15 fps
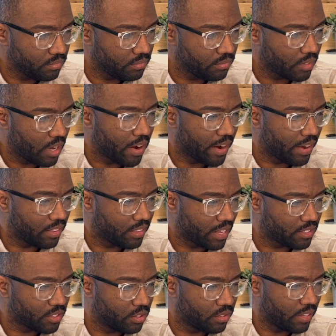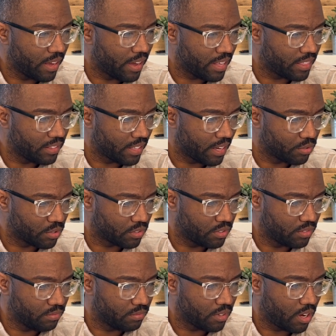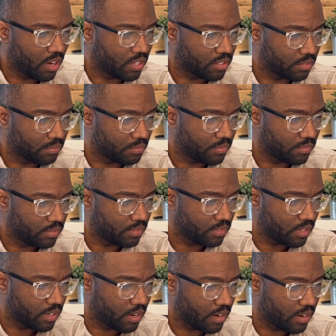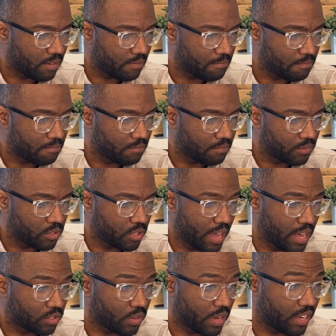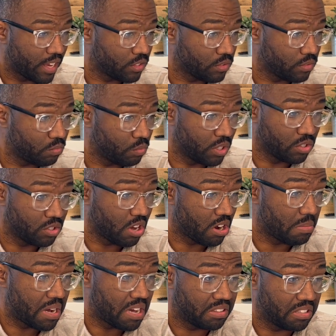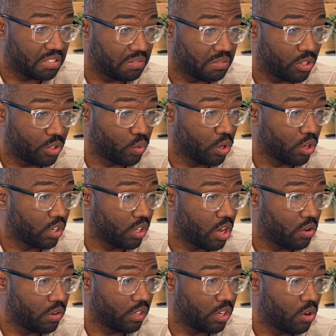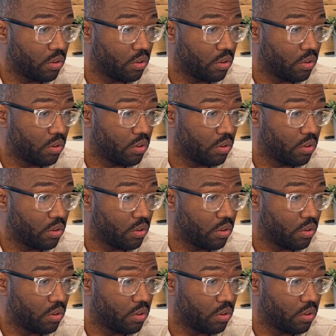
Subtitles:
All right. I think that was awesome. So okay. I guess we can talk about the Twitter clone and